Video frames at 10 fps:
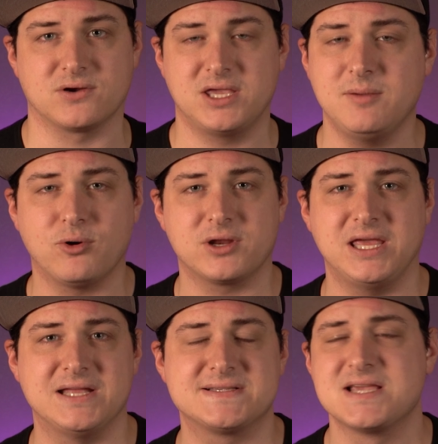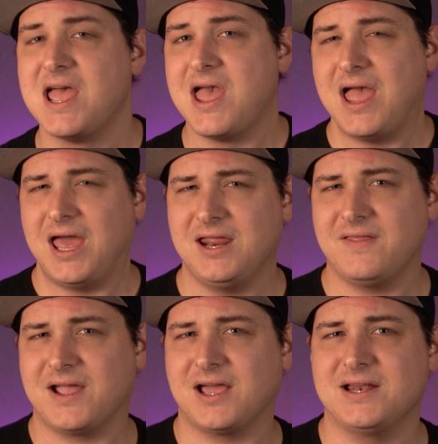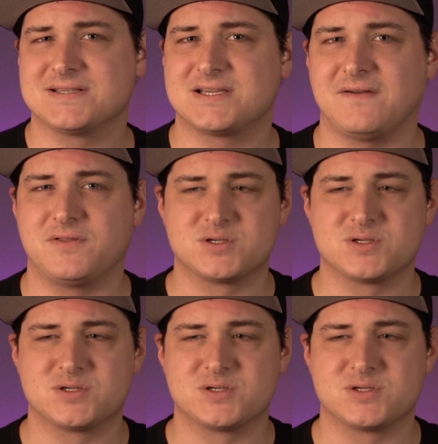keyboard kits, any of that kind of stuff.